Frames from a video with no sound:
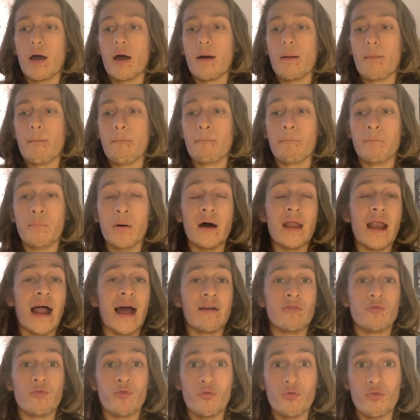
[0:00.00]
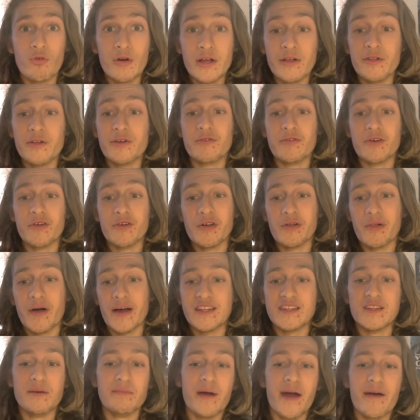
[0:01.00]
But I really, really
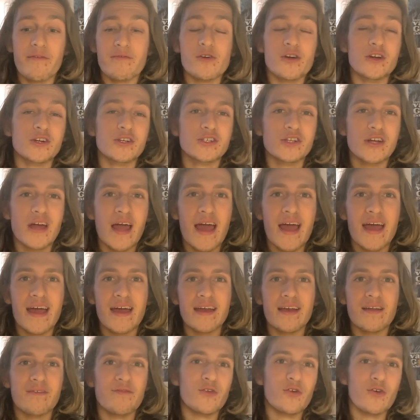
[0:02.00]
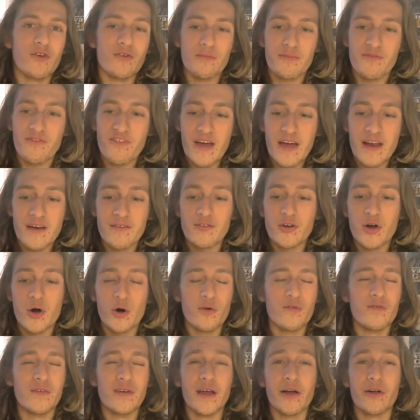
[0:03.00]
like the beverage. And if you're a fan of
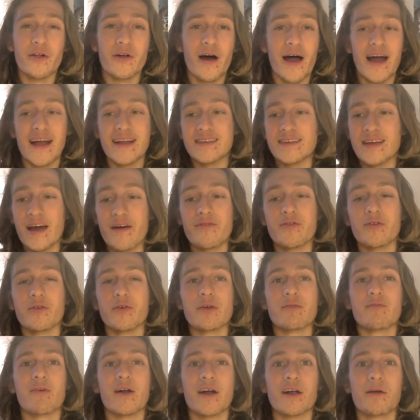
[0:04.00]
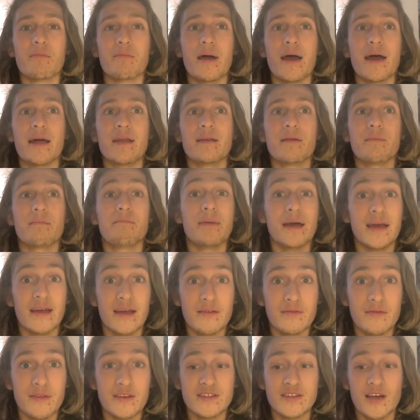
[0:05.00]
Coke Vanilla, I definitely recommend
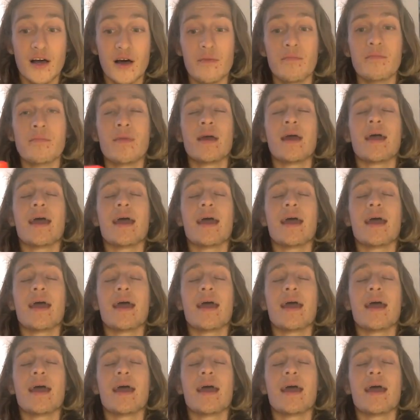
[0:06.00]
picking this up